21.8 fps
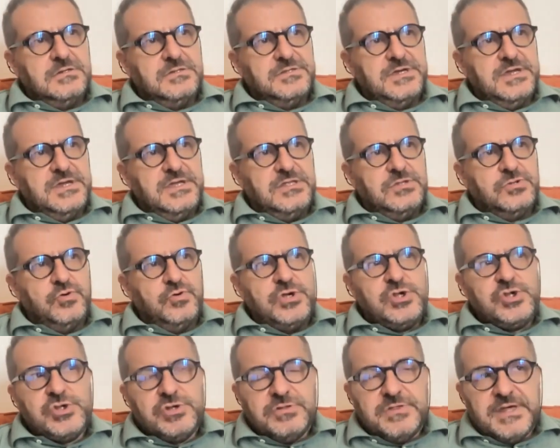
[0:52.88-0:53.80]
The
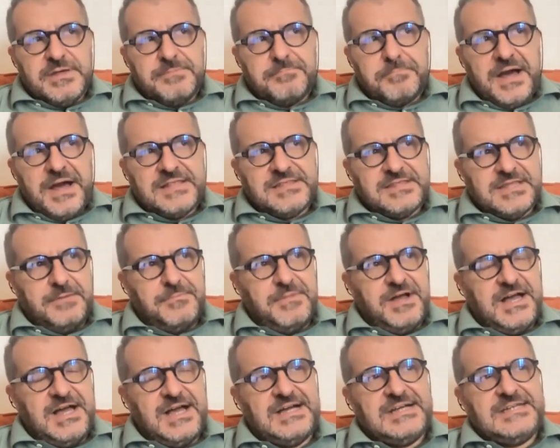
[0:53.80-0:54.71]
intuition that Putnam
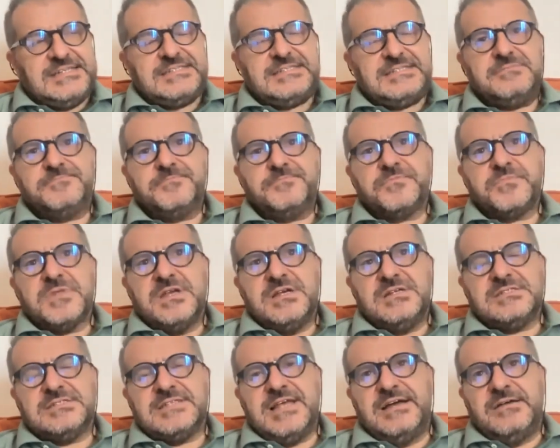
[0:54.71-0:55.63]
has
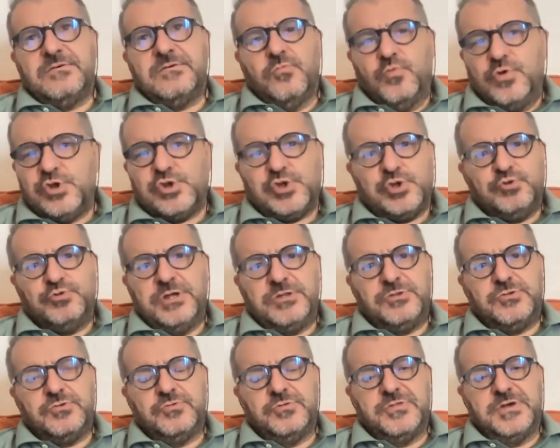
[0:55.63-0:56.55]
is that we
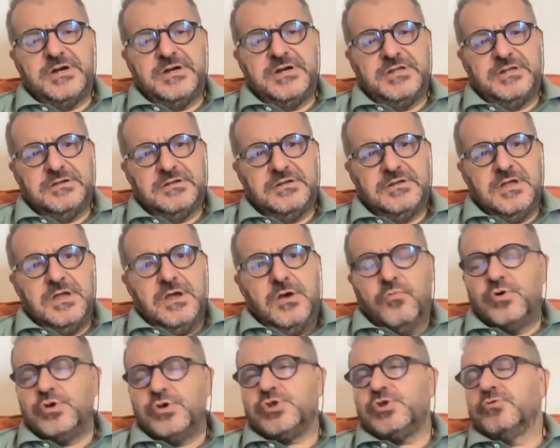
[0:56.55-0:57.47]
shouldn't do that.
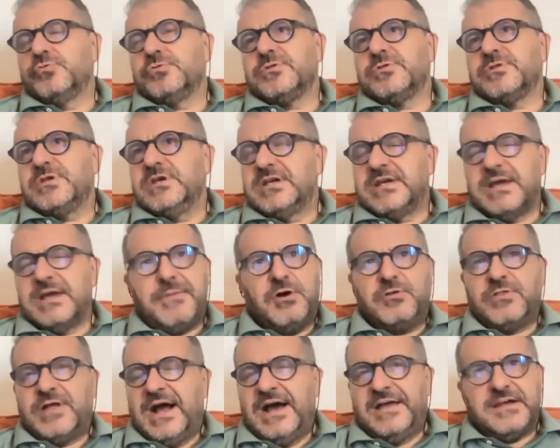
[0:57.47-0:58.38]
We should think
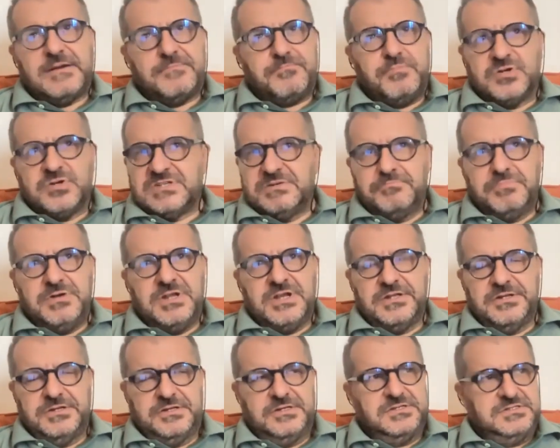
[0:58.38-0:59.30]
about other
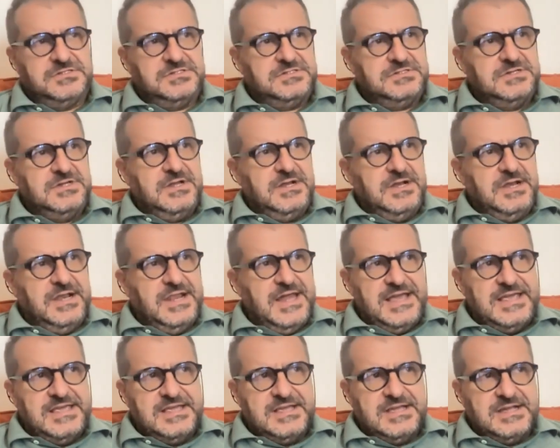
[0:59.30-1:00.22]
possibilities
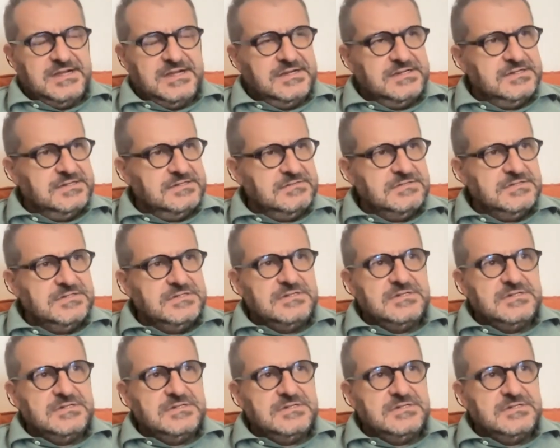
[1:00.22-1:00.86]
like uh,